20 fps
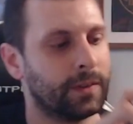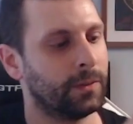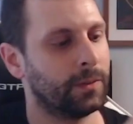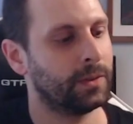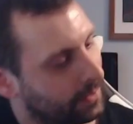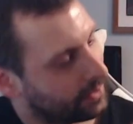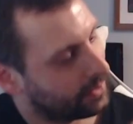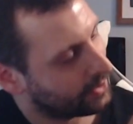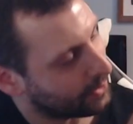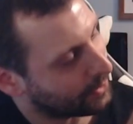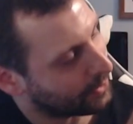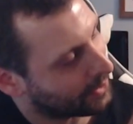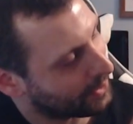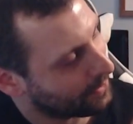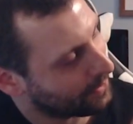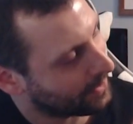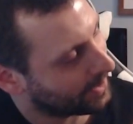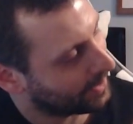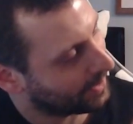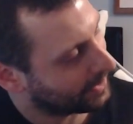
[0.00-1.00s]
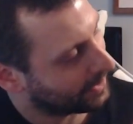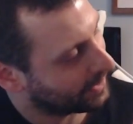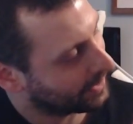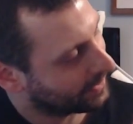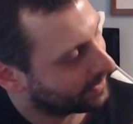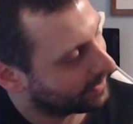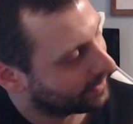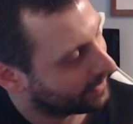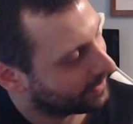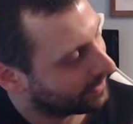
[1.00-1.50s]
It's so cute, I love it.
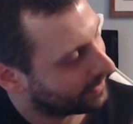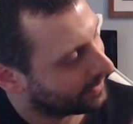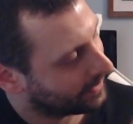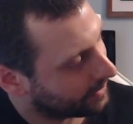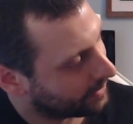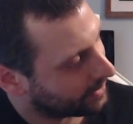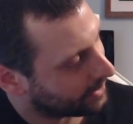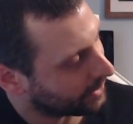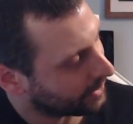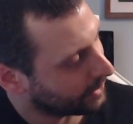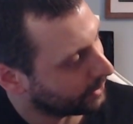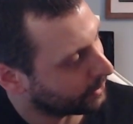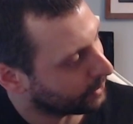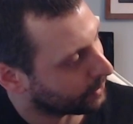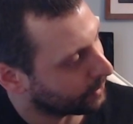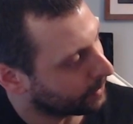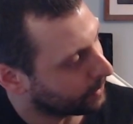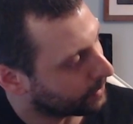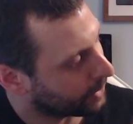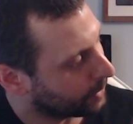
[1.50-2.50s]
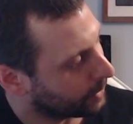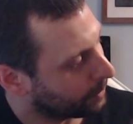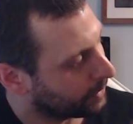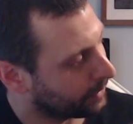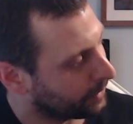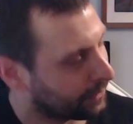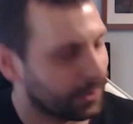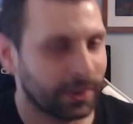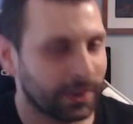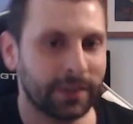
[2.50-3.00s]
It's like an ice cream truck,
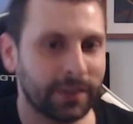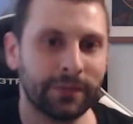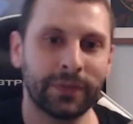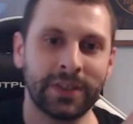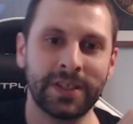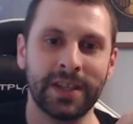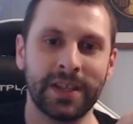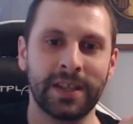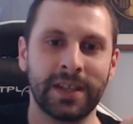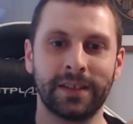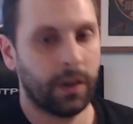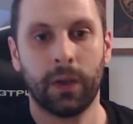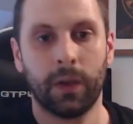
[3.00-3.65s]
but for tea.